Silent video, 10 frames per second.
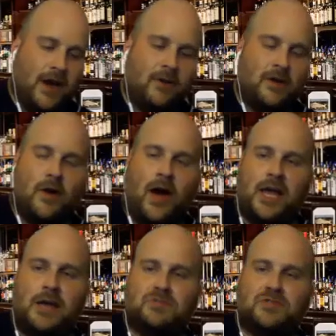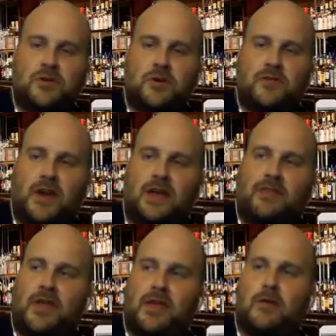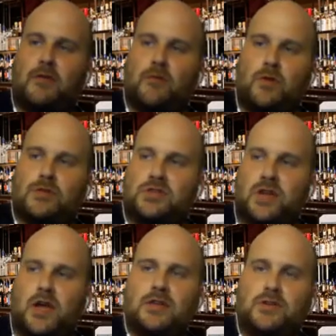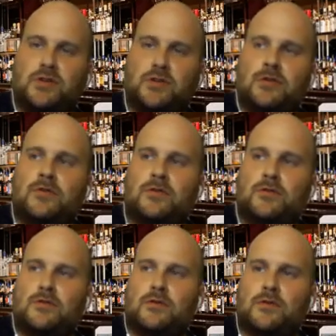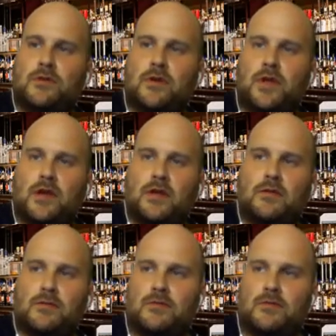I don't know. I observe and I think, what should I do? And